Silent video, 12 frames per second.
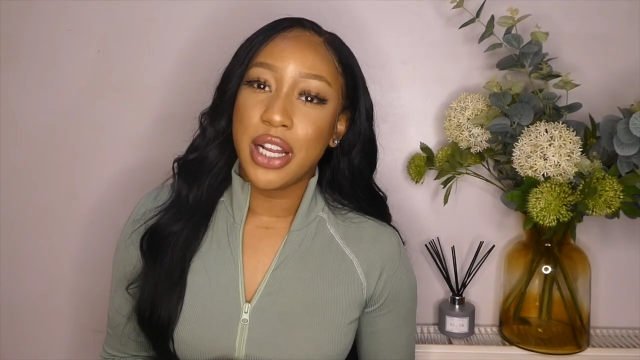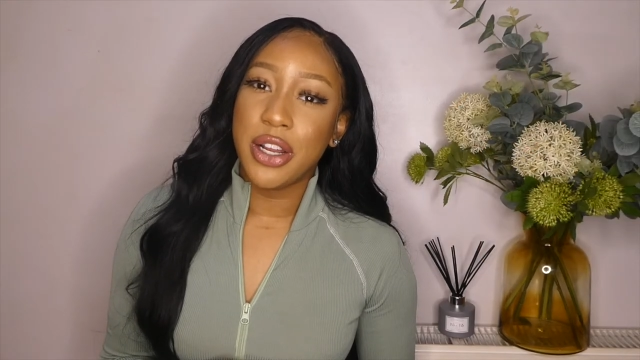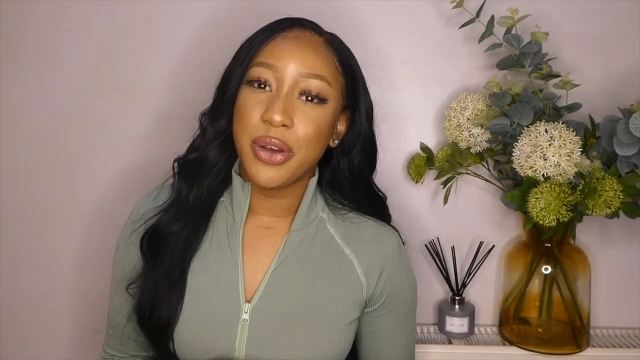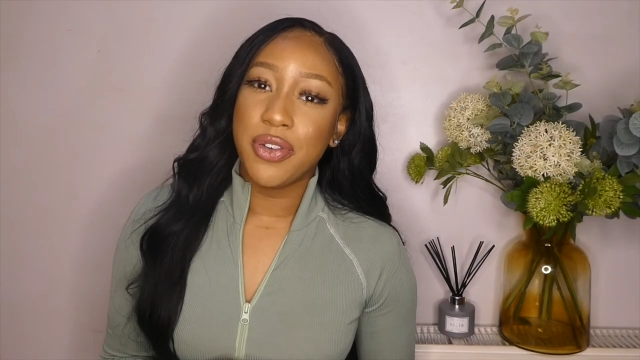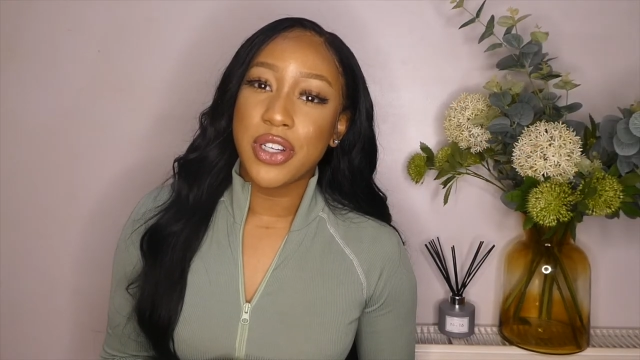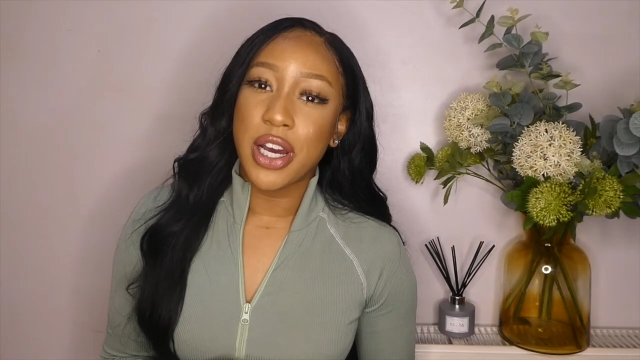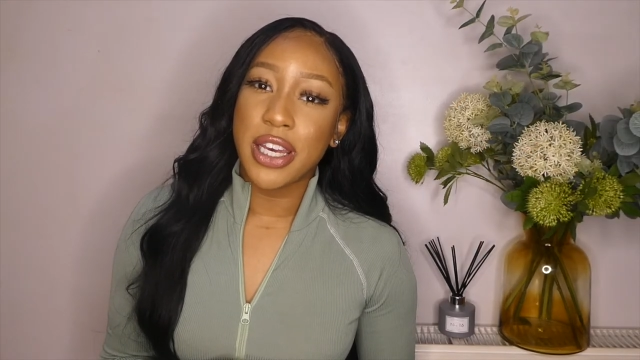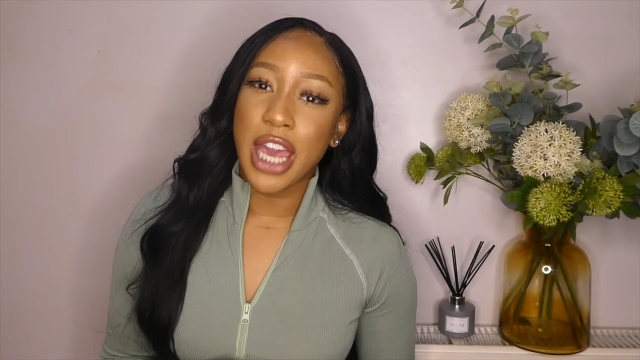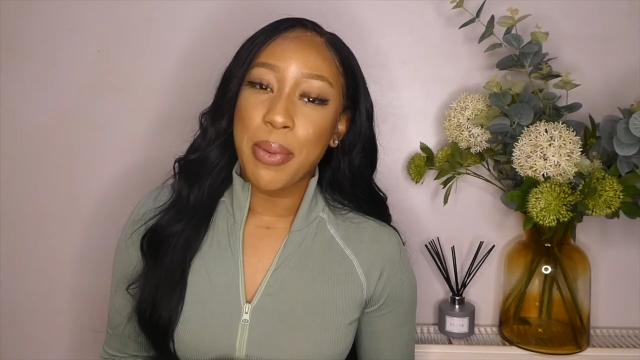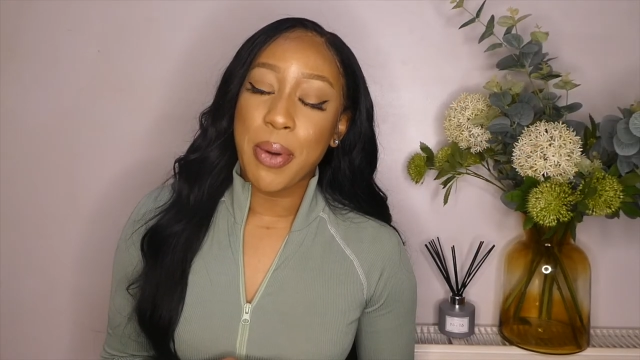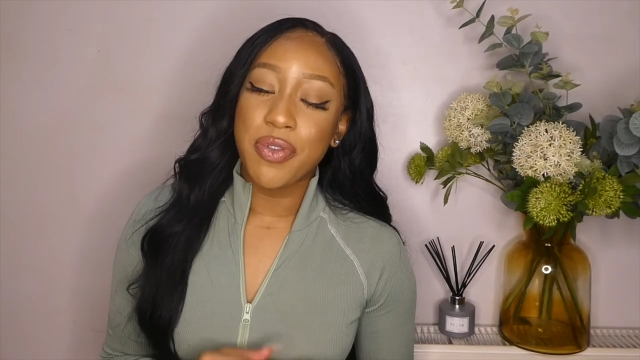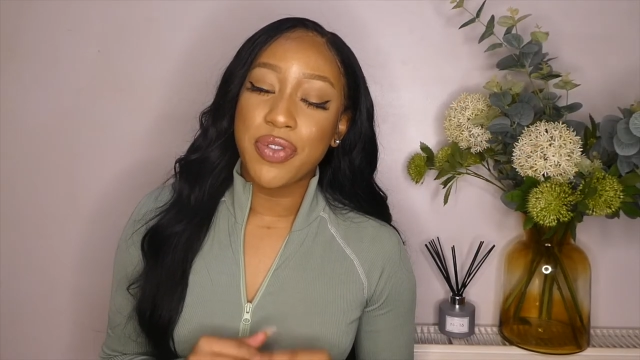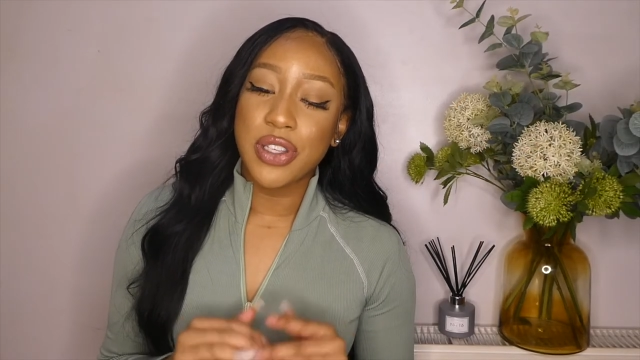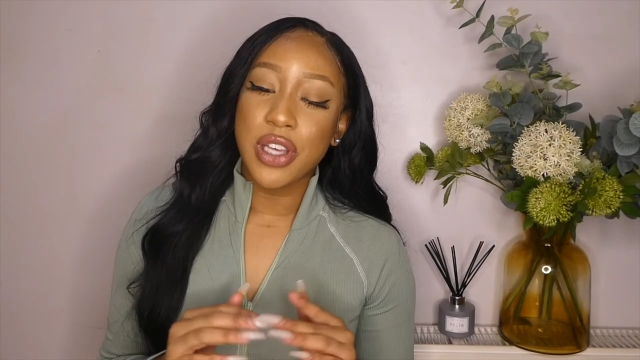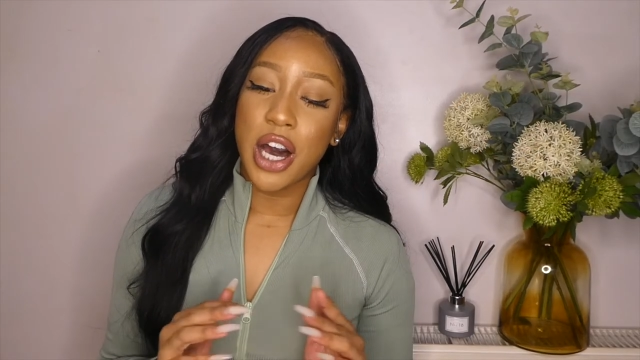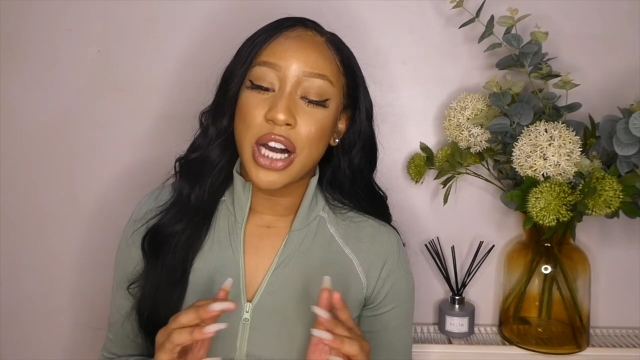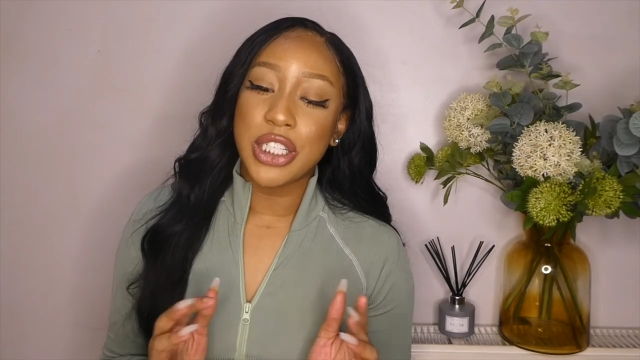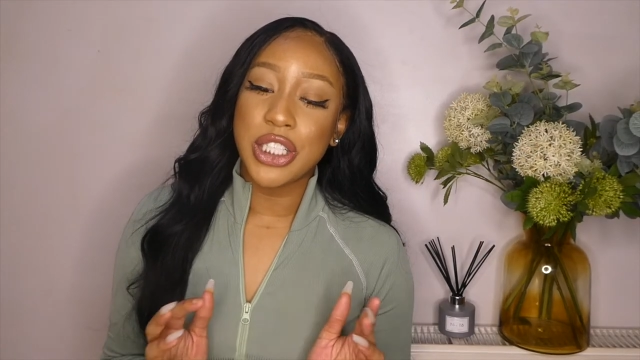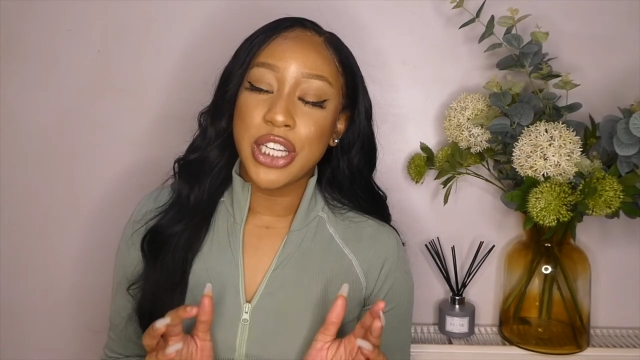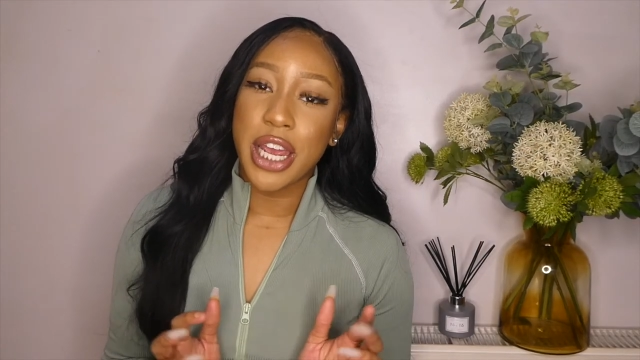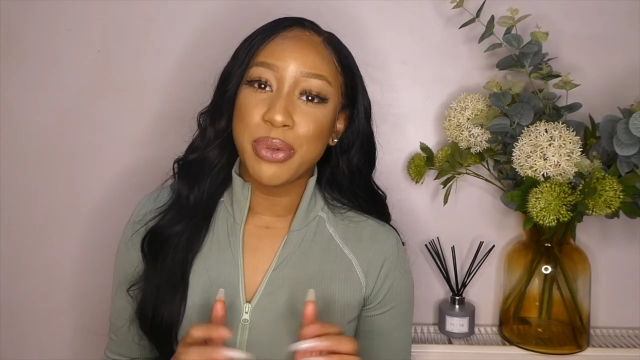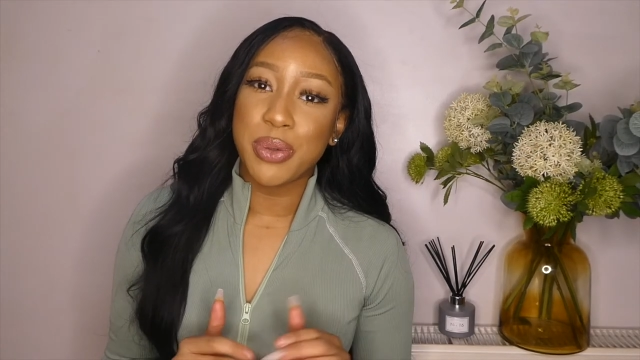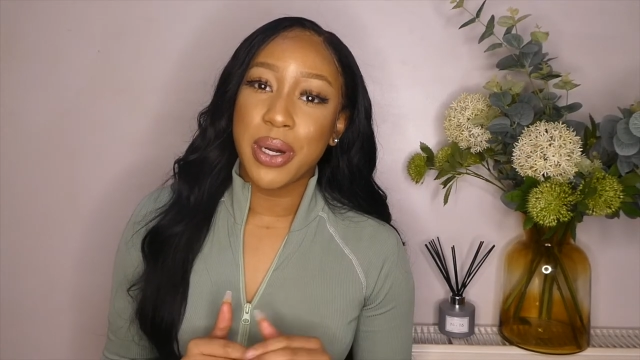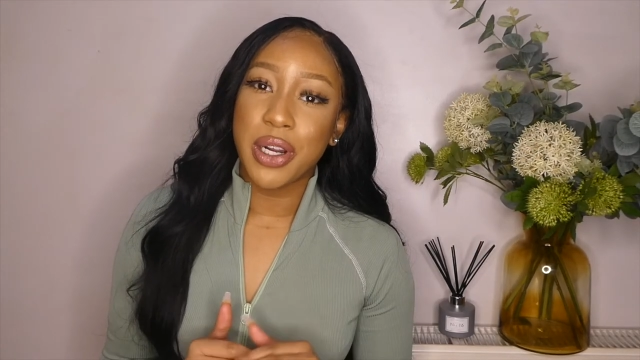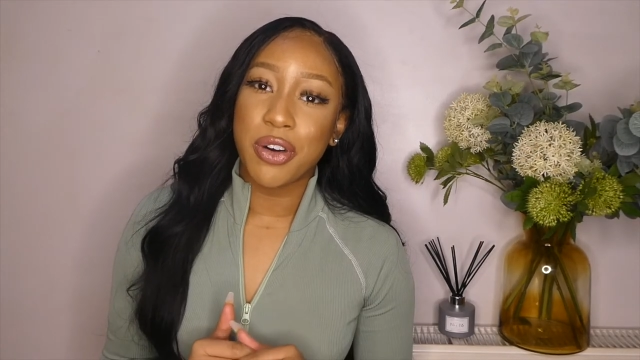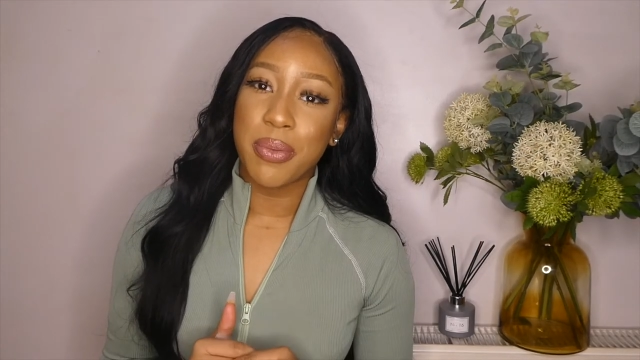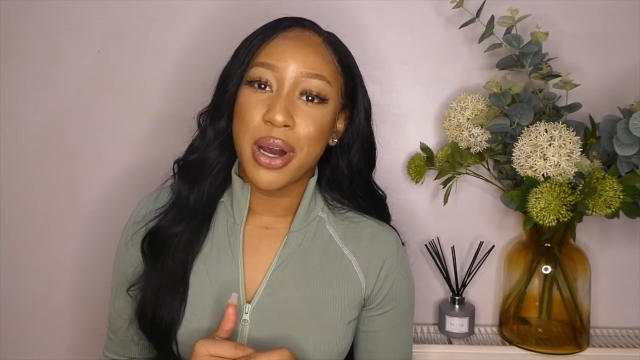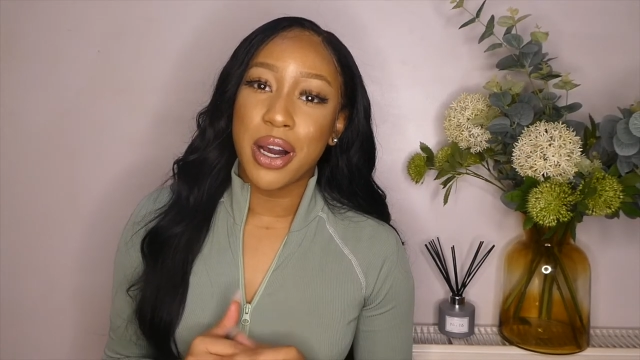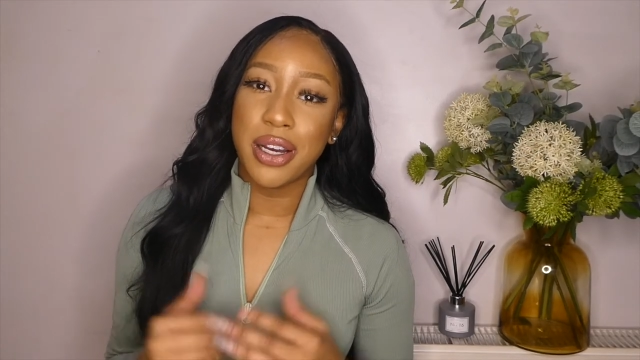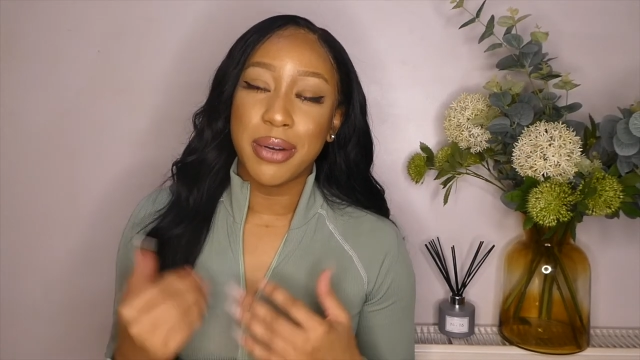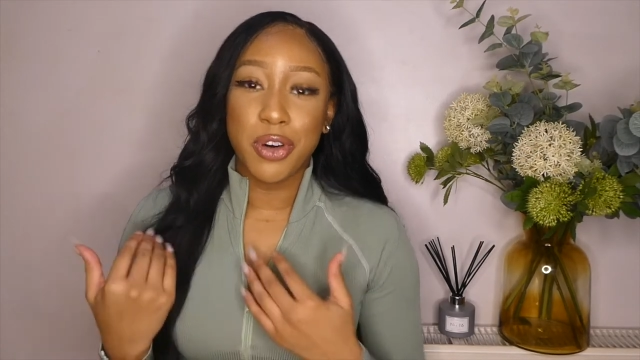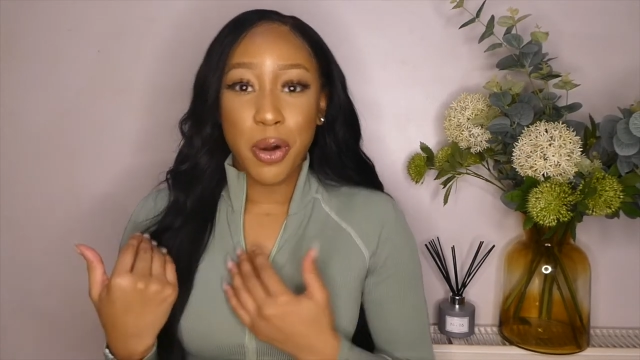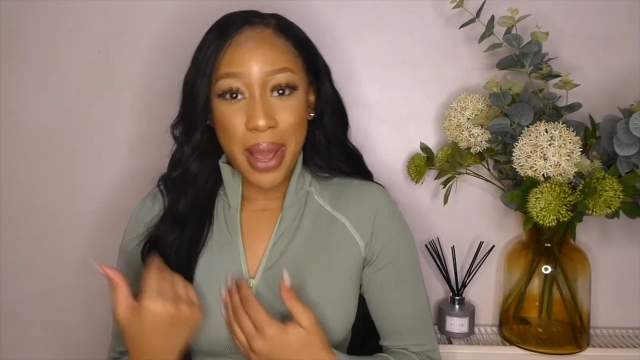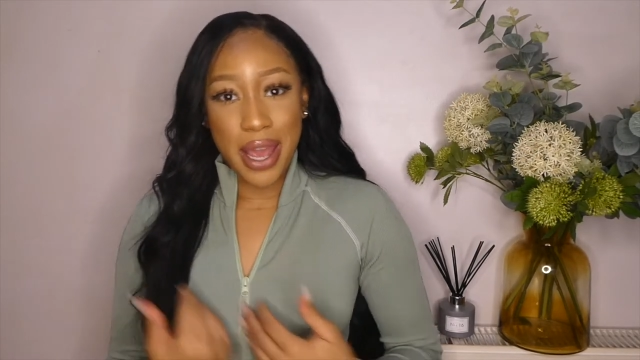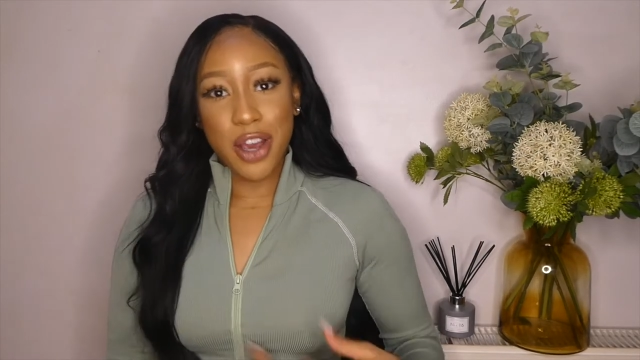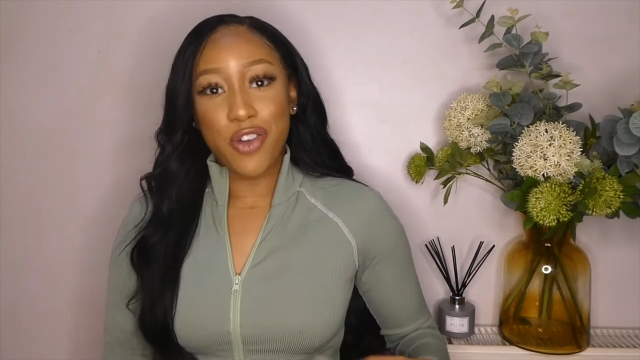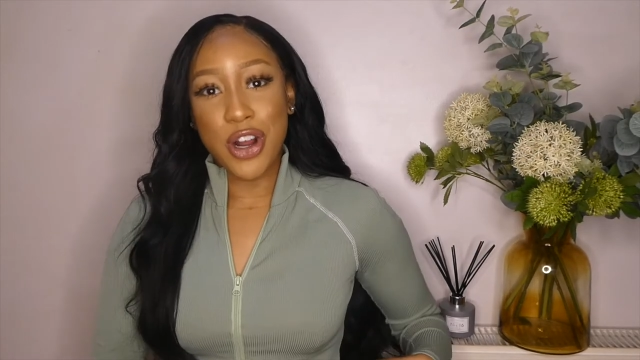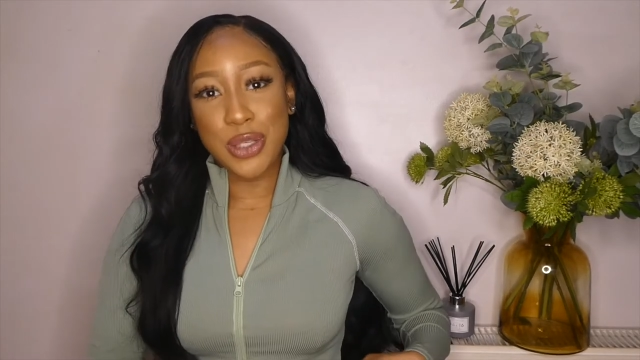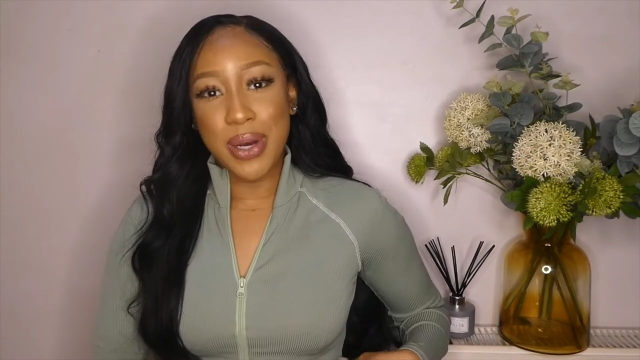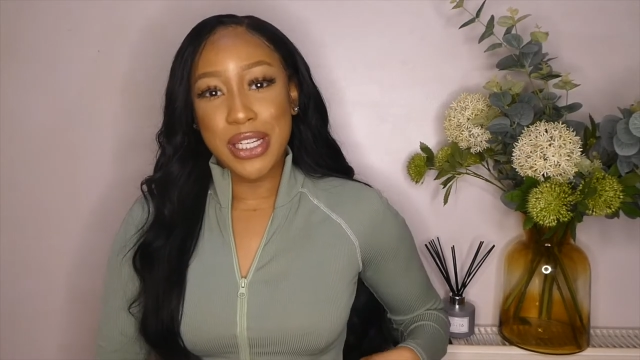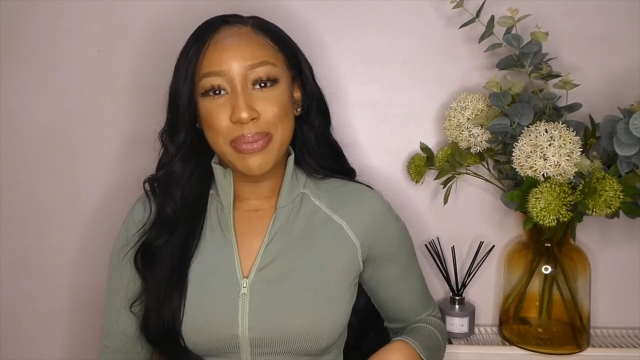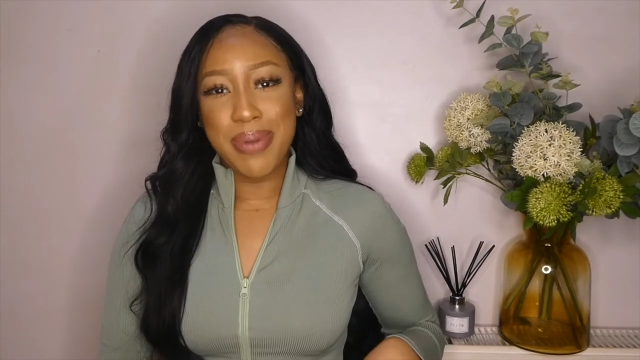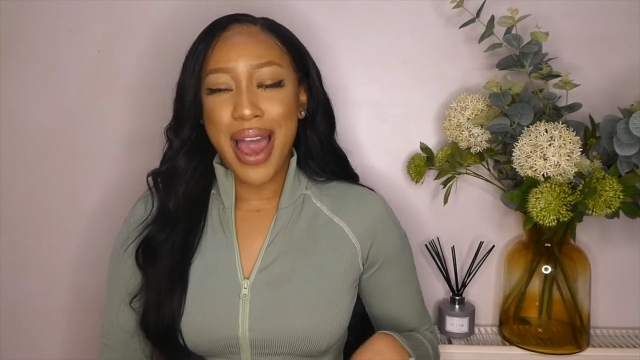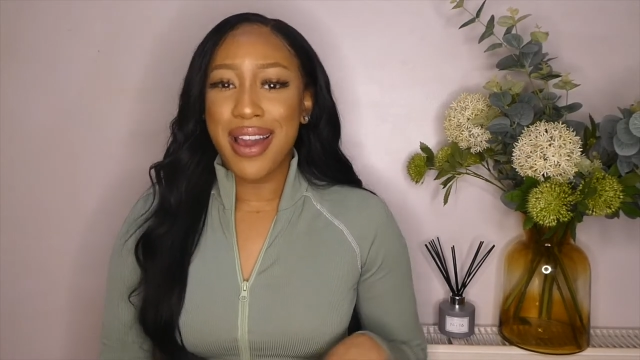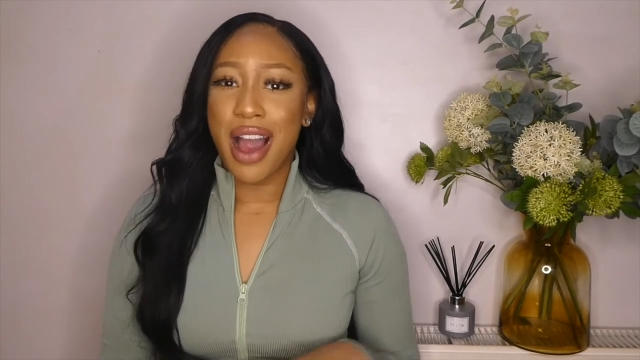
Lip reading: Louis Vuitton came out with this heart-shaped monochromatic crossbody bag.